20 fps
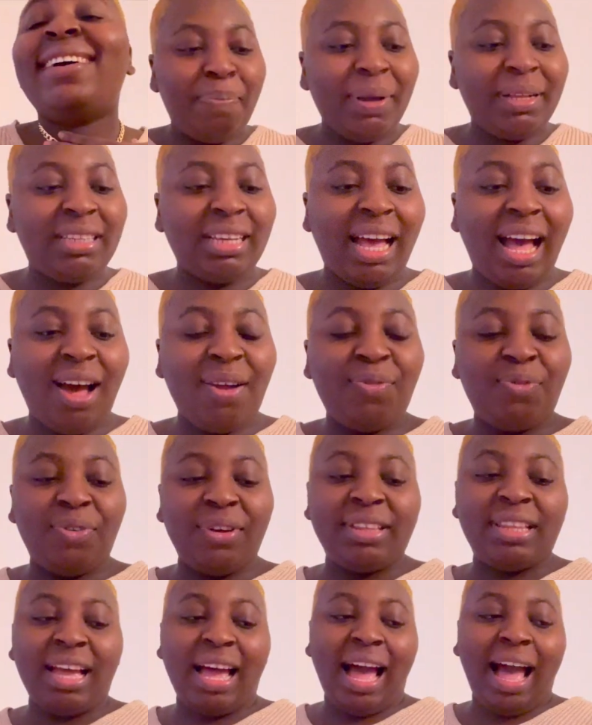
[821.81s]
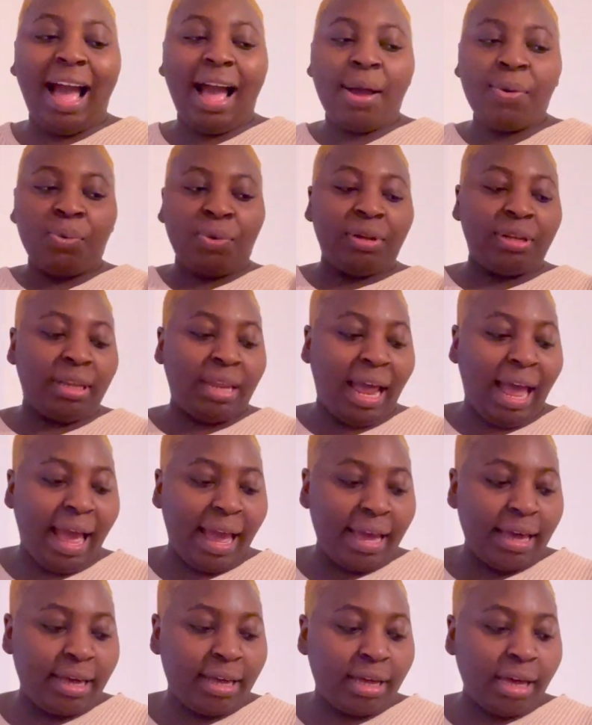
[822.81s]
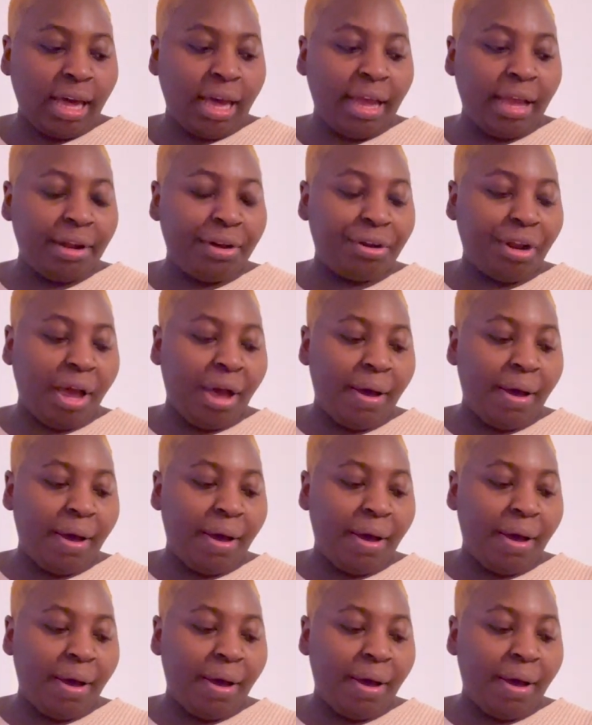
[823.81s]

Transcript: The outfit that I would like. And,